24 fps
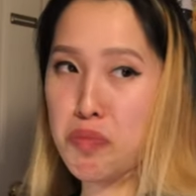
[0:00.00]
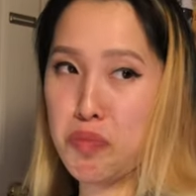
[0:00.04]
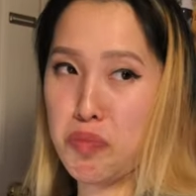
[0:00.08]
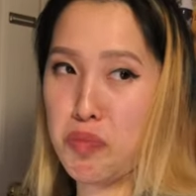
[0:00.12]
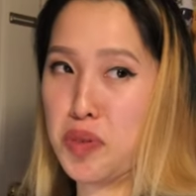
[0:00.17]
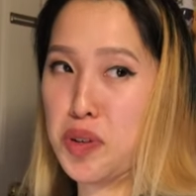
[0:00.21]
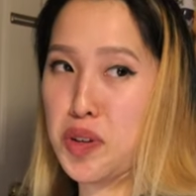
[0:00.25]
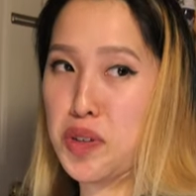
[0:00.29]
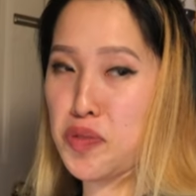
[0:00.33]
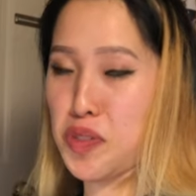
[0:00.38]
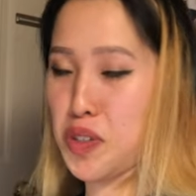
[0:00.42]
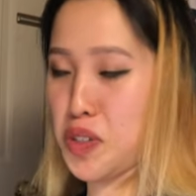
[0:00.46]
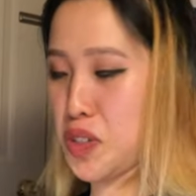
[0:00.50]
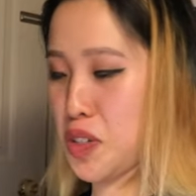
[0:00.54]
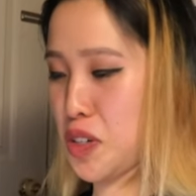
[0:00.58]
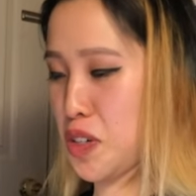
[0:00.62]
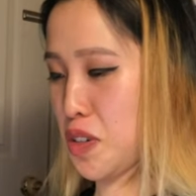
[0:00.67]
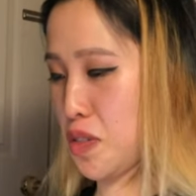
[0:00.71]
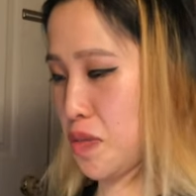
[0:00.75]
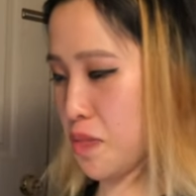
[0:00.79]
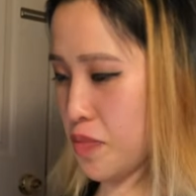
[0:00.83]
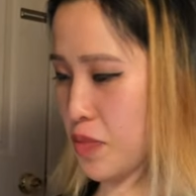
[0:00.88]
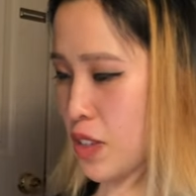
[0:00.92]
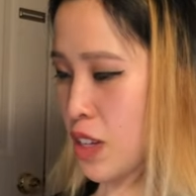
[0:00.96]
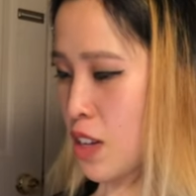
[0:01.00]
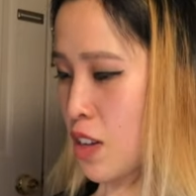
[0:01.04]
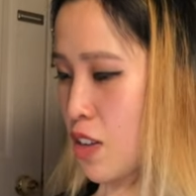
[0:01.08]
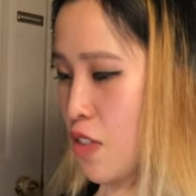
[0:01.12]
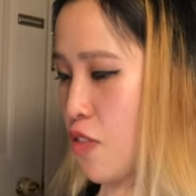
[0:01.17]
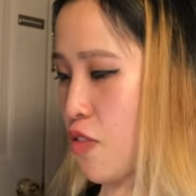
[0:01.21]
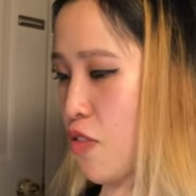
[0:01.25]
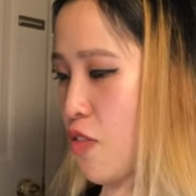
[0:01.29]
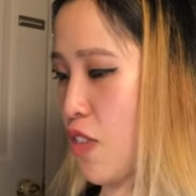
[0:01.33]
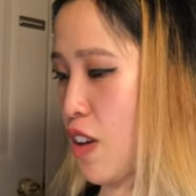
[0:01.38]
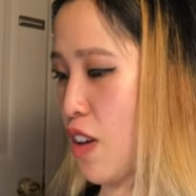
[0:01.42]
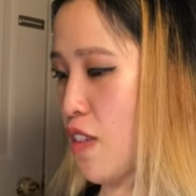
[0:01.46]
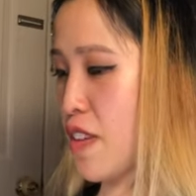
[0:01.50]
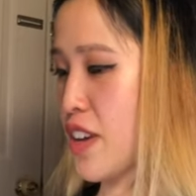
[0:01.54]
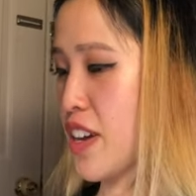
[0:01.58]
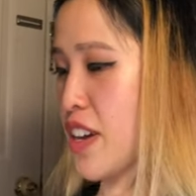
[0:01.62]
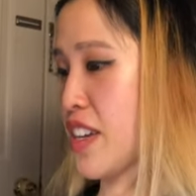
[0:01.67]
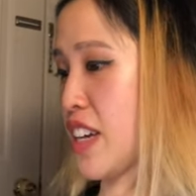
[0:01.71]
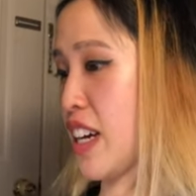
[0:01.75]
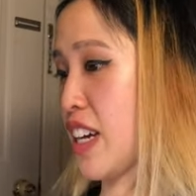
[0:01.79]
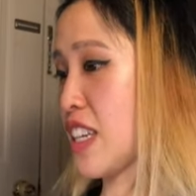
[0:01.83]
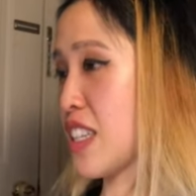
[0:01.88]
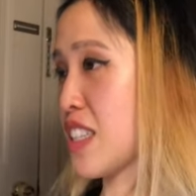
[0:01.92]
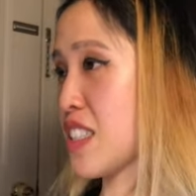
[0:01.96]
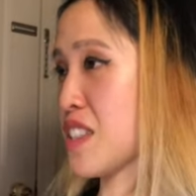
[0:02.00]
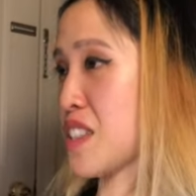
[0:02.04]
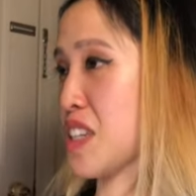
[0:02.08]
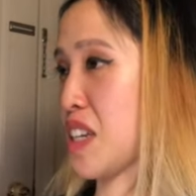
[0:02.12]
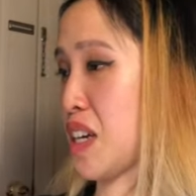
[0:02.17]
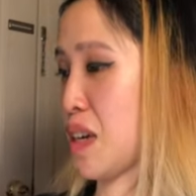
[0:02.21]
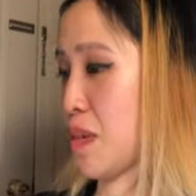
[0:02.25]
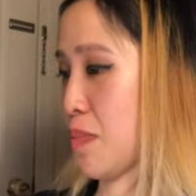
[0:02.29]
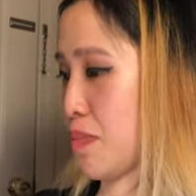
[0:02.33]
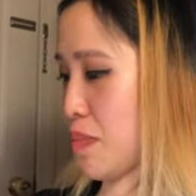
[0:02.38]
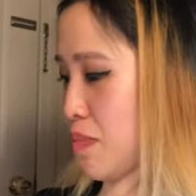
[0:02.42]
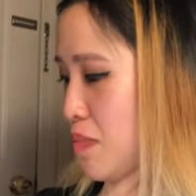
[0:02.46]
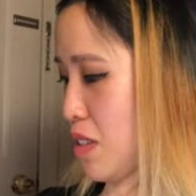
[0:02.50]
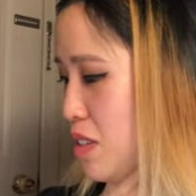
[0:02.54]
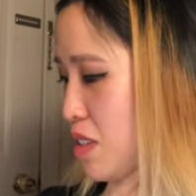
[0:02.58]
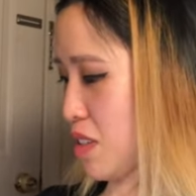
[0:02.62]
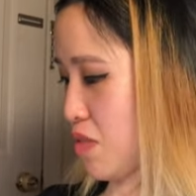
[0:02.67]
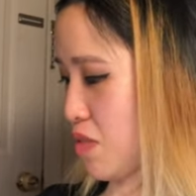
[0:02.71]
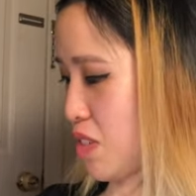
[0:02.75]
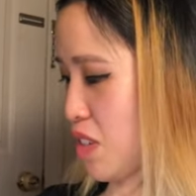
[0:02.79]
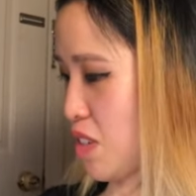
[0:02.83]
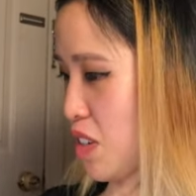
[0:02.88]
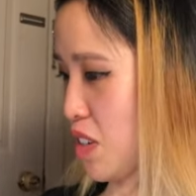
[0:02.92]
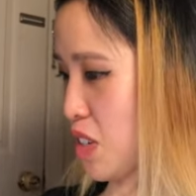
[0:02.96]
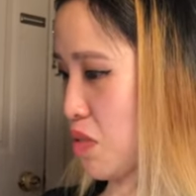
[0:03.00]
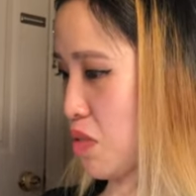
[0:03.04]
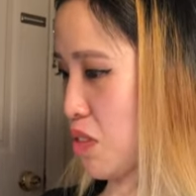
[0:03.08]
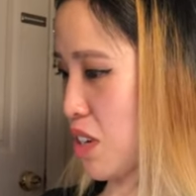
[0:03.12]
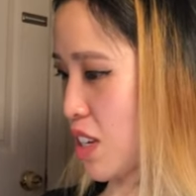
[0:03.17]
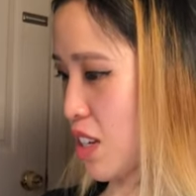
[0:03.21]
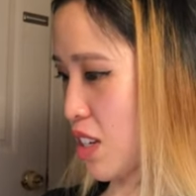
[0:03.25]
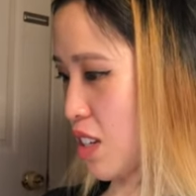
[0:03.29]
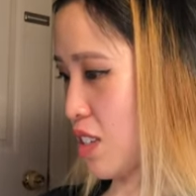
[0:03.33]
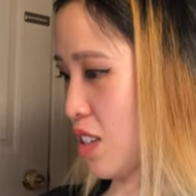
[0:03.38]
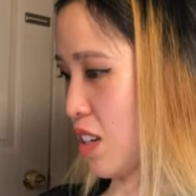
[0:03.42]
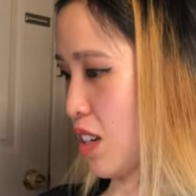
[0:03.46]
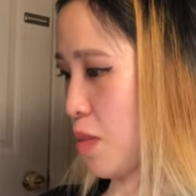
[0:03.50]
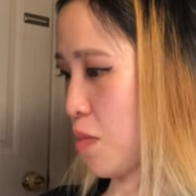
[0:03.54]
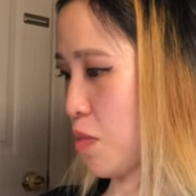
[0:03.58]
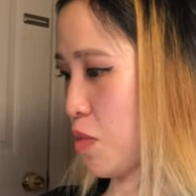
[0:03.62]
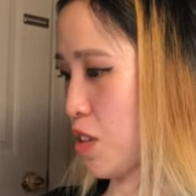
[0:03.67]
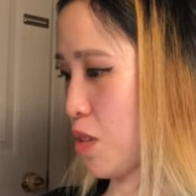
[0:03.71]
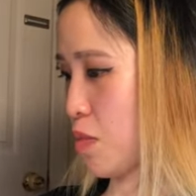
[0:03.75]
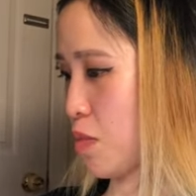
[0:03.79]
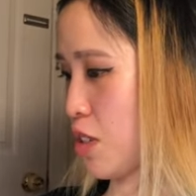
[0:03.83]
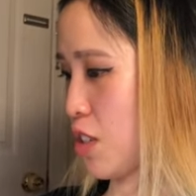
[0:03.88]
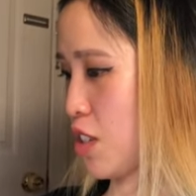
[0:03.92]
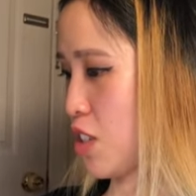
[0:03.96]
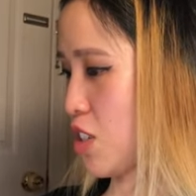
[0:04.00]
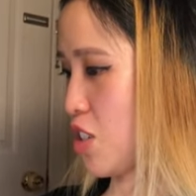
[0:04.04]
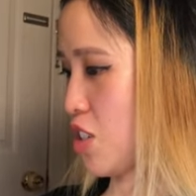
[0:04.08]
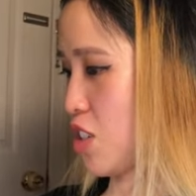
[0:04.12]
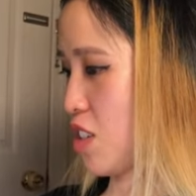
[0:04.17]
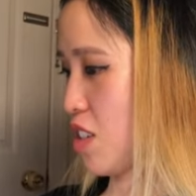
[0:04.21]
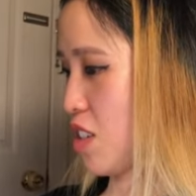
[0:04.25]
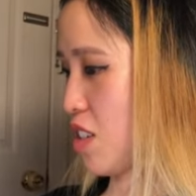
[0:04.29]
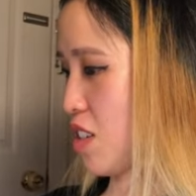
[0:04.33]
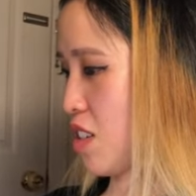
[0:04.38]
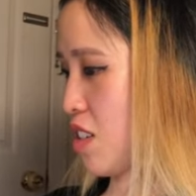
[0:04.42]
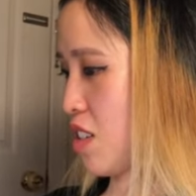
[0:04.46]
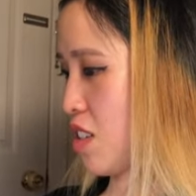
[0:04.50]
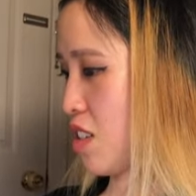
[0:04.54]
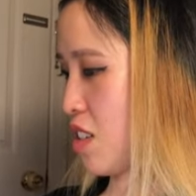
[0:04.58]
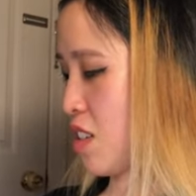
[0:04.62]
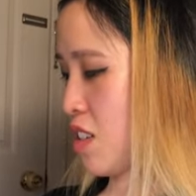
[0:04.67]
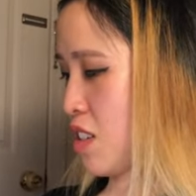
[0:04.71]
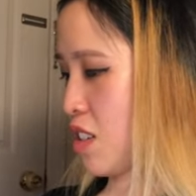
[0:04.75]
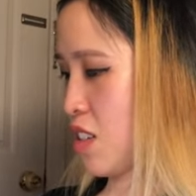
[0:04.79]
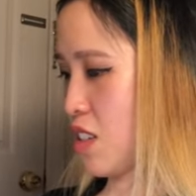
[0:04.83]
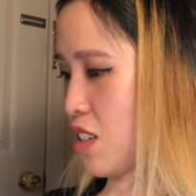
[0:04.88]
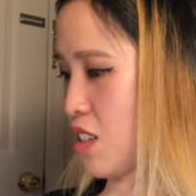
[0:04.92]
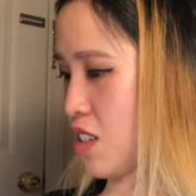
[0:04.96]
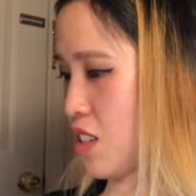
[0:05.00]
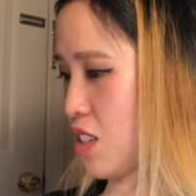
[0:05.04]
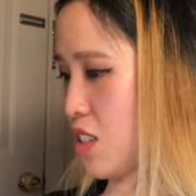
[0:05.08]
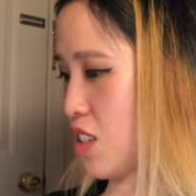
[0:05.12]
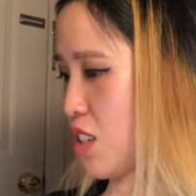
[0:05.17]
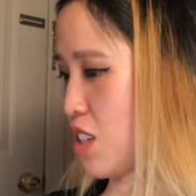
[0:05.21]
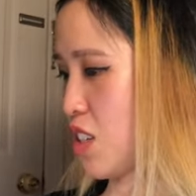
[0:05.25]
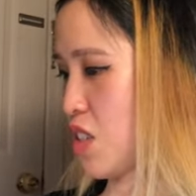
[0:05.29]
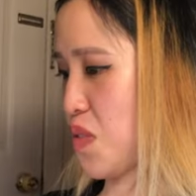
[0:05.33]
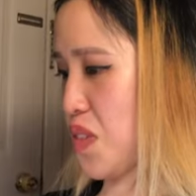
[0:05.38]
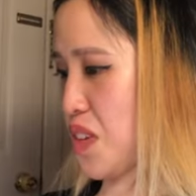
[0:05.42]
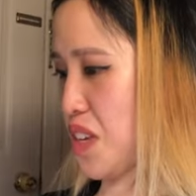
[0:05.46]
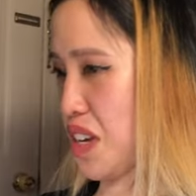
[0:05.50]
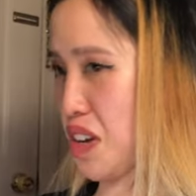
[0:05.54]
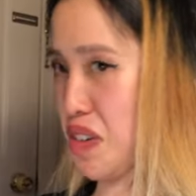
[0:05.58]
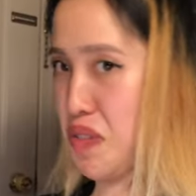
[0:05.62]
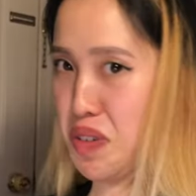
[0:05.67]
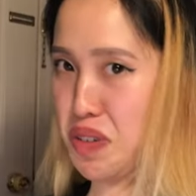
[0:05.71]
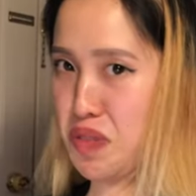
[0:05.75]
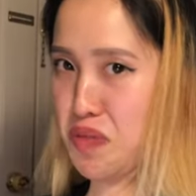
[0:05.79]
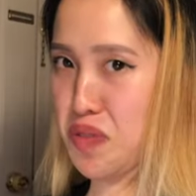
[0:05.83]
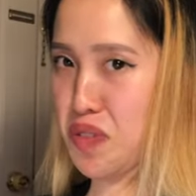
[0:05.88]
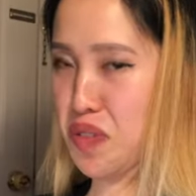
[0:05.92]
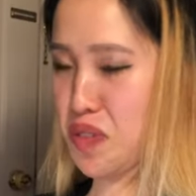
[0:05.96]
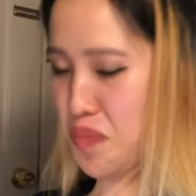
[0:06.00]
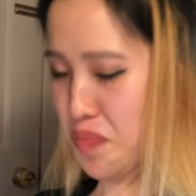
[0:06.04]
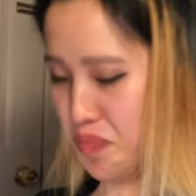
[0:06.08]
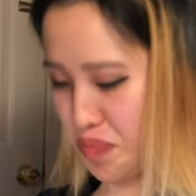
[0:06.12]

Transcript: Beautiful card. Fairy and Ice type, that's a very unique type combination. Continuing, however.